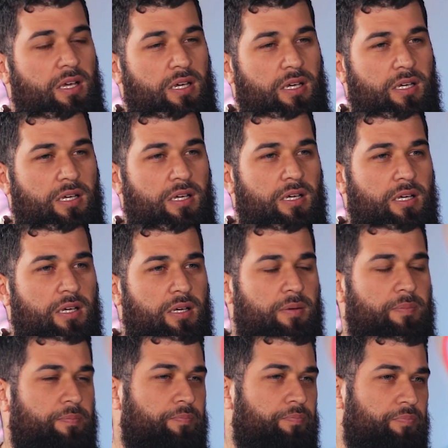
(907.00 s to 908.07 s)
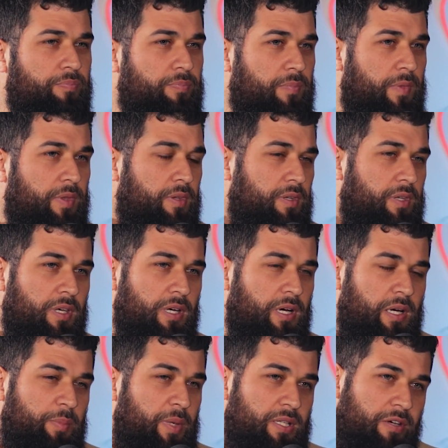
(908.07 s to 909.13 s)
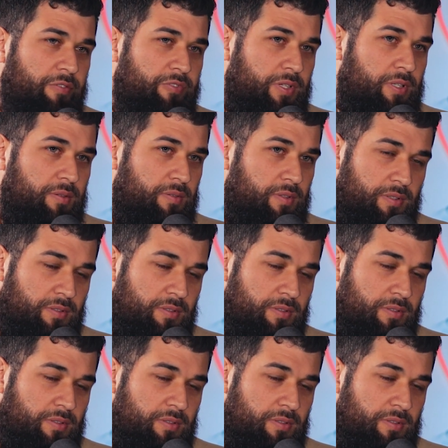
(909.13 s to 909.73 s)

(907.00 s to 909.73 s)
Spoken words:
I must have read